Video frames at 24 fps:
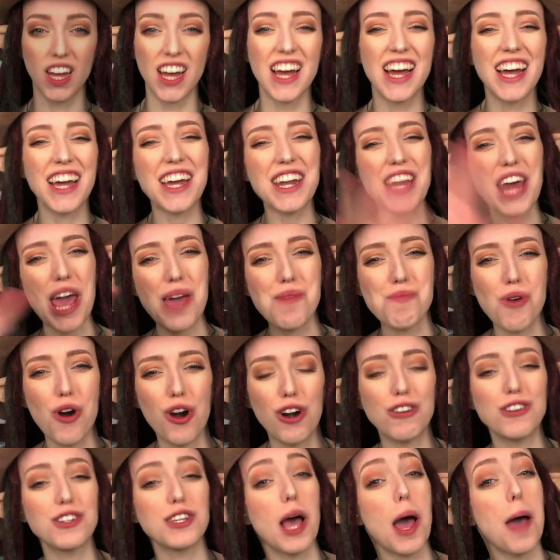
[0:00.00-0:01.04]
G'day
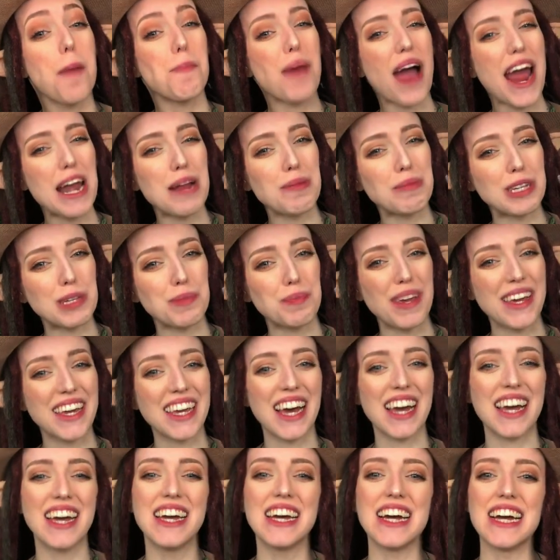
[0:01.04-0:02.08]
immortals, my name is
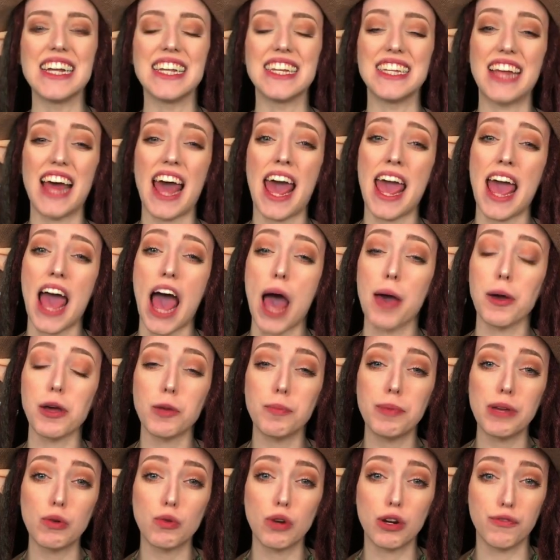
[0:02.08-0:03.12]
Meeka, and today I'm going to
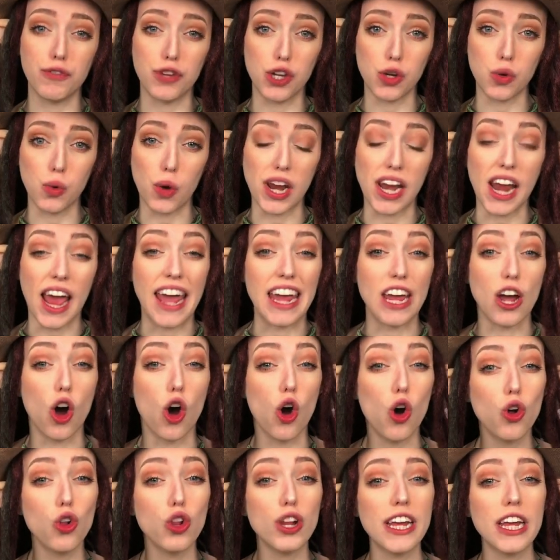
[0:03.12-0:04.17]
be reviewing a
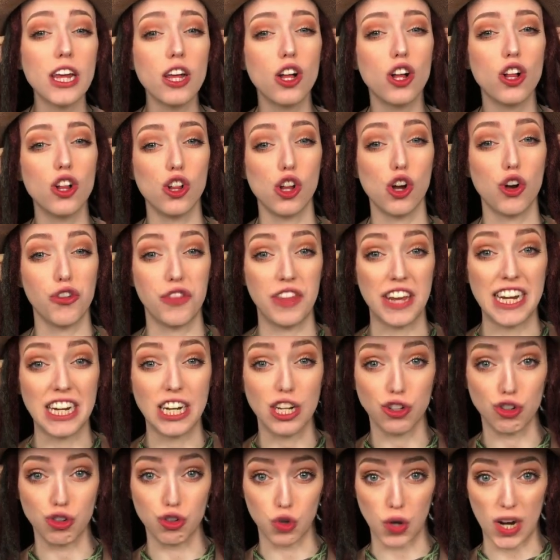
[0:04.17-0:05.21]
Holy Clothing
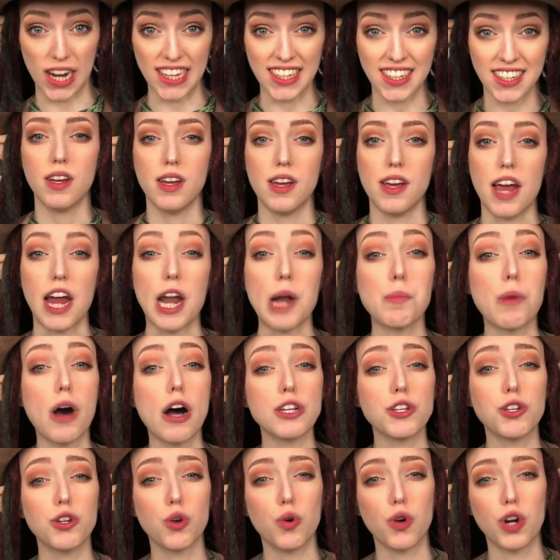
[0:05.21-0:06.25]
dress. And I'm
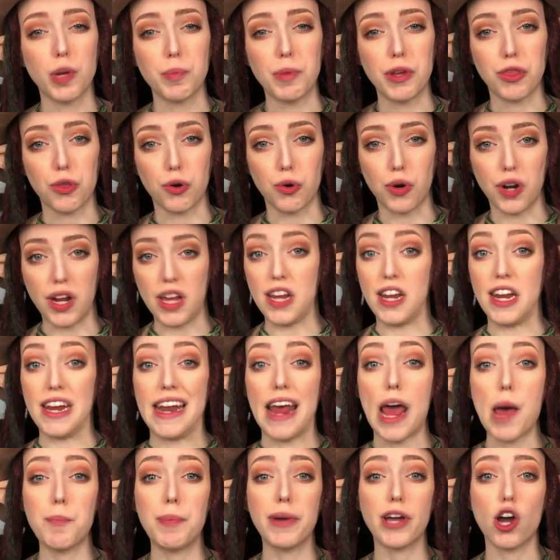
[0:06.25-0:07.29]
also going to be throwing in an
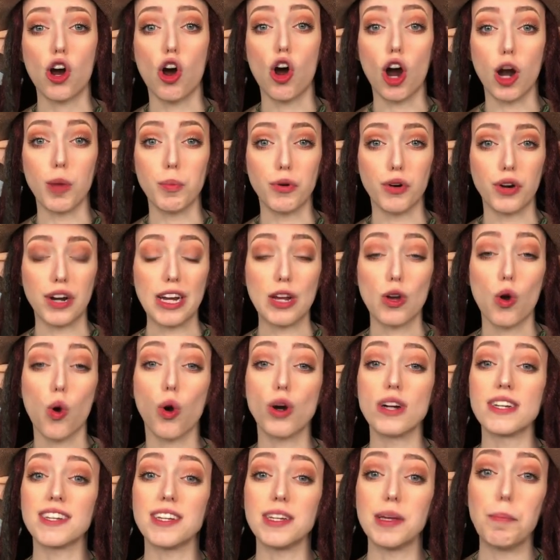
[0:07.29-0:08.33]
Epic Armoury
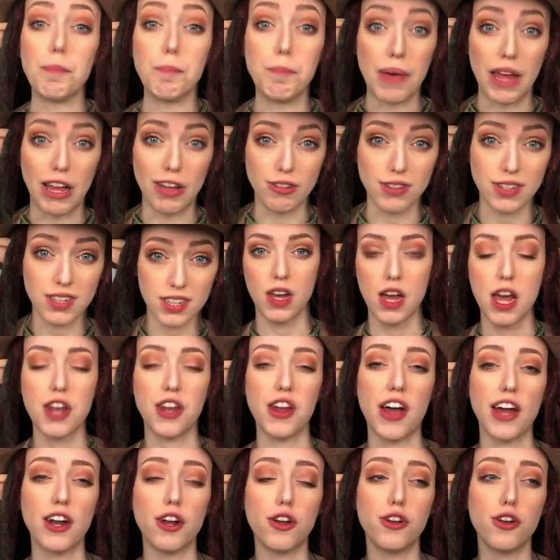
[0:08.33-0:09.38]
corset belt. Now,
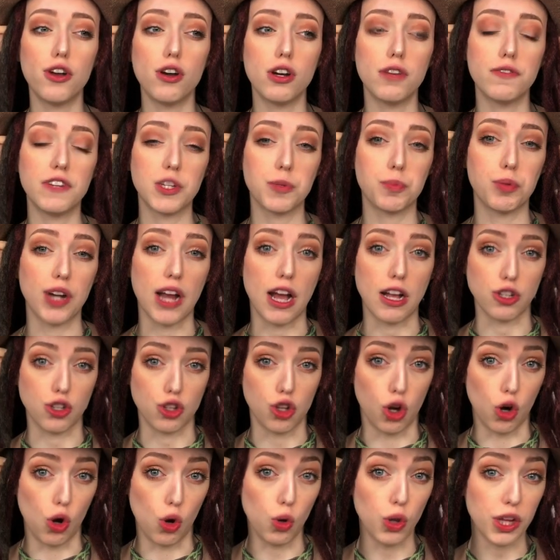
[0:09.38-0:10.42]
I don't know if it's pronounced
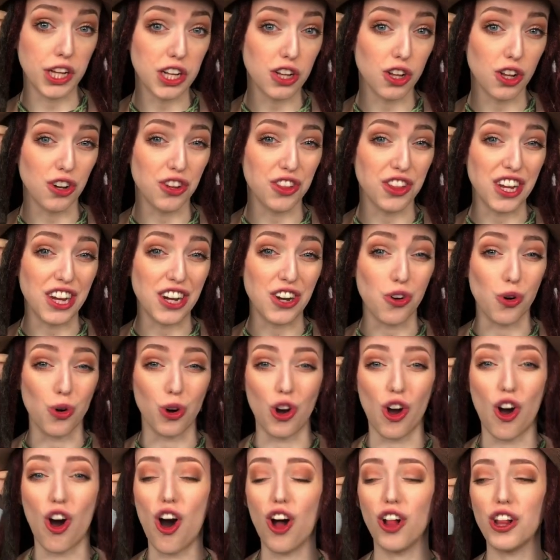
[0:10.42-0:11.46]
HolyClothing or
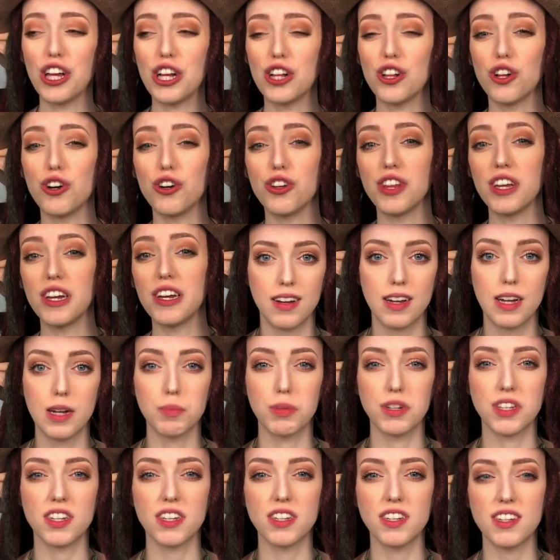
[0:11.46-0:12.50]
HolyClothing,
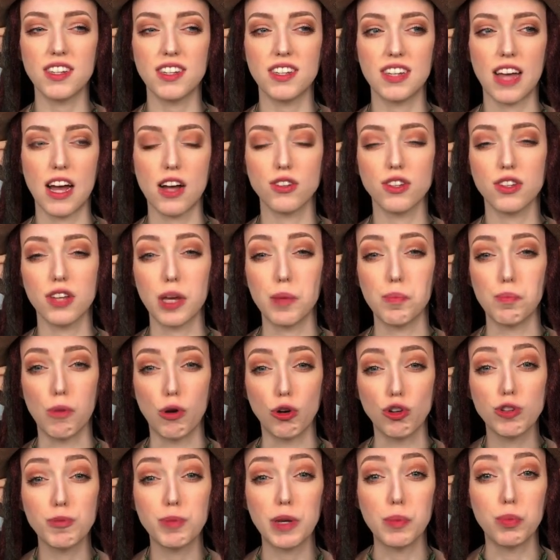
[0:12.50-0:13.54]
but since it sounds like
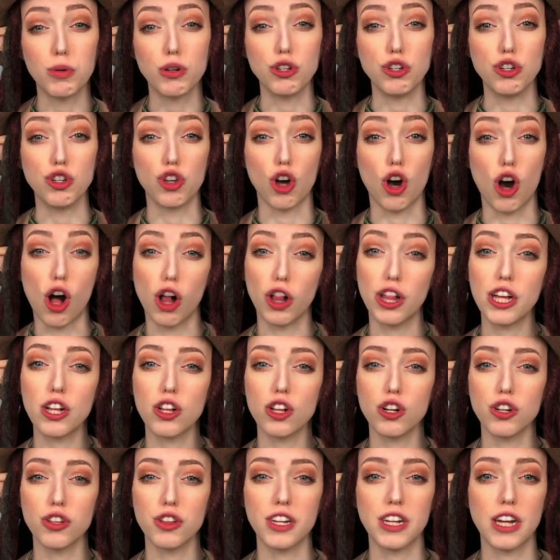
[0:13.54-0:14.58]
most people use
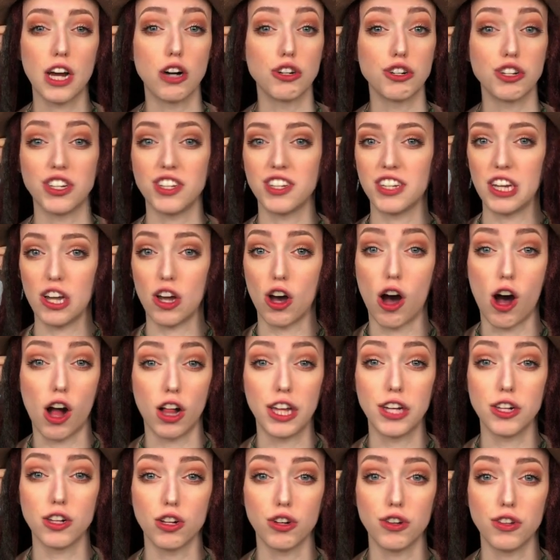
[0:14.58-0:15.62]
HolyClothing, I'll just say
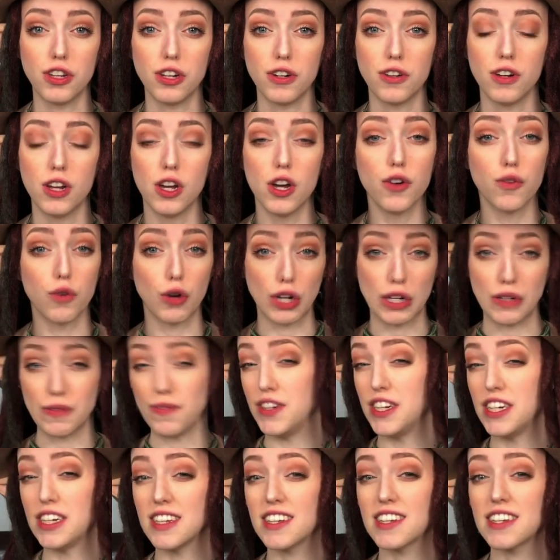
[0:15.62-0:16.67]
HolyClothing for
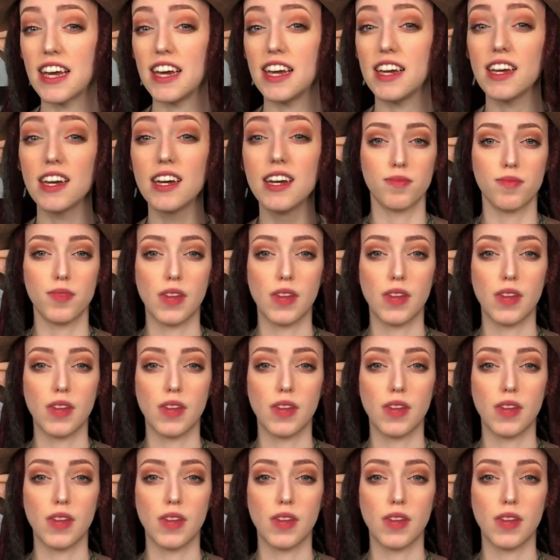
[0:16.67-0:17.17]
convenience sake.